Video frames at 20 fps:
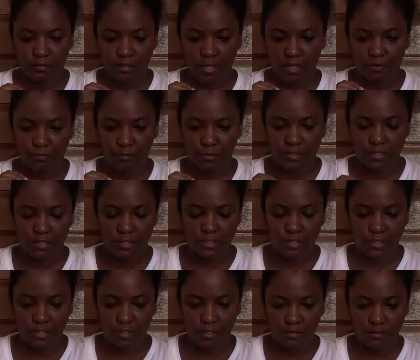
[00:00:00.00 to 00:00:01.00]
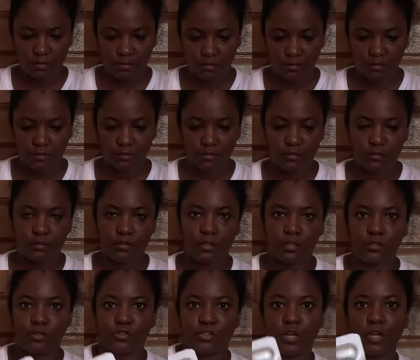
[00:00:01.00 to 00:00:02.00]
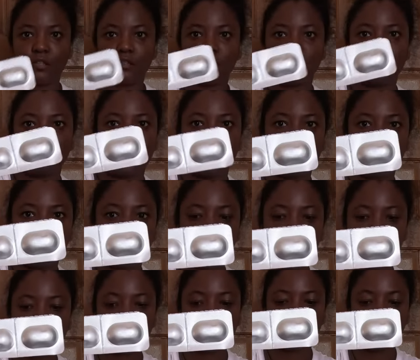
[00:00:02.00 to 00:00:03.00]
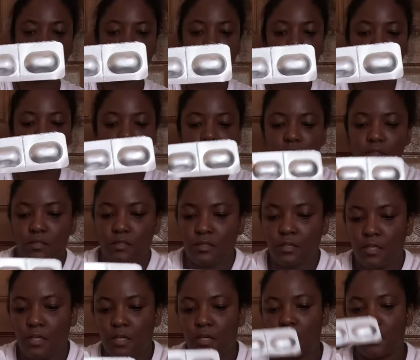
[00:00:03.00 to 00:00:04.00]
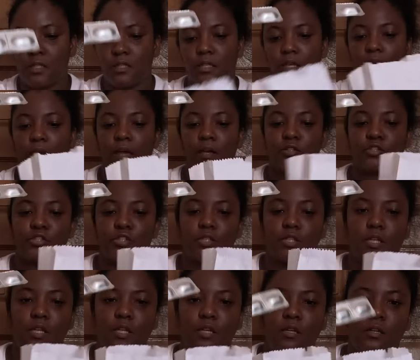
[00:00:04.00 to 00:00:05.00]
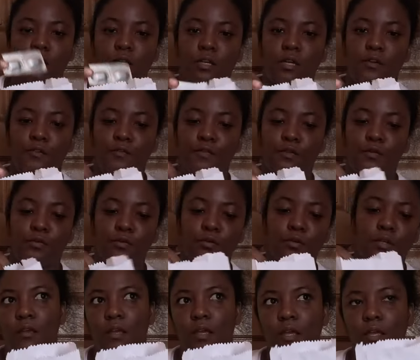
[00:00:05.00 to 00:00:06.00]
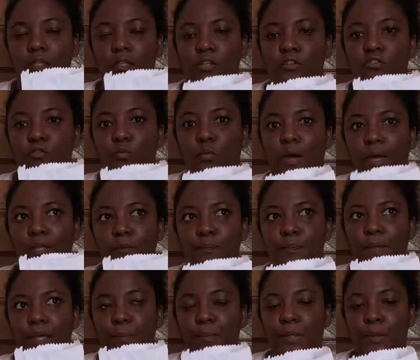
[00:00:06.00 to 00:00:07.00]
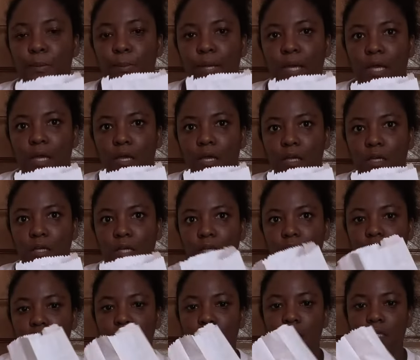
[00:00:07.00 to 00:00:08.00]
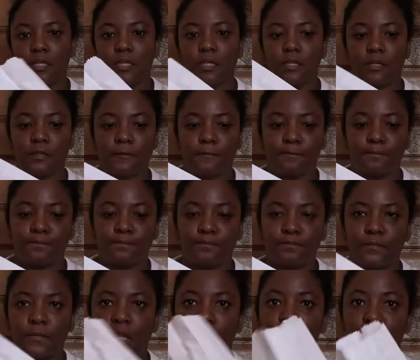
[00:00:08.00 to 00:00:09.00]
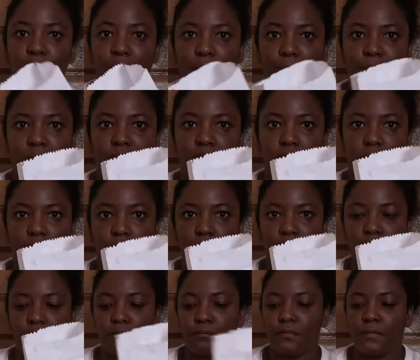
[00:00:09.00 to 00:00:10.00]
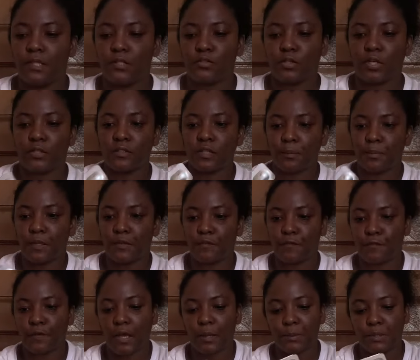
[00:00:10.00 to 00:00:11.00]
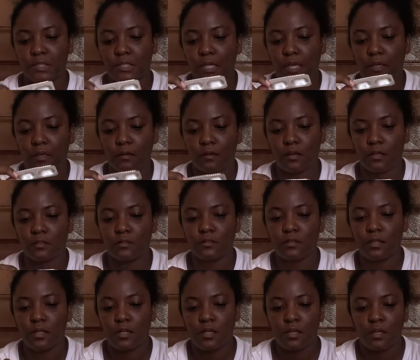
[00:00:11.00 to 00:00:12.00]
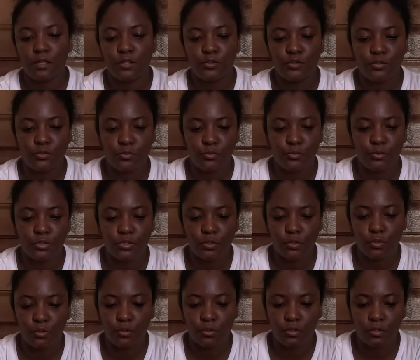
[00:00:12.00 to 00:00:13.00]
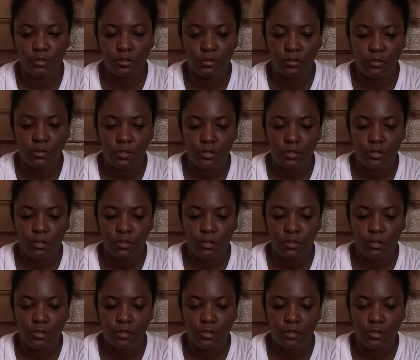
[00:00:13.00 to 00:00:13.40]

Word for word: you can't really see it it's just like a packet like this they actually give you in this white paper bag in the pharmacy so I stopped in the pharmacy and got two so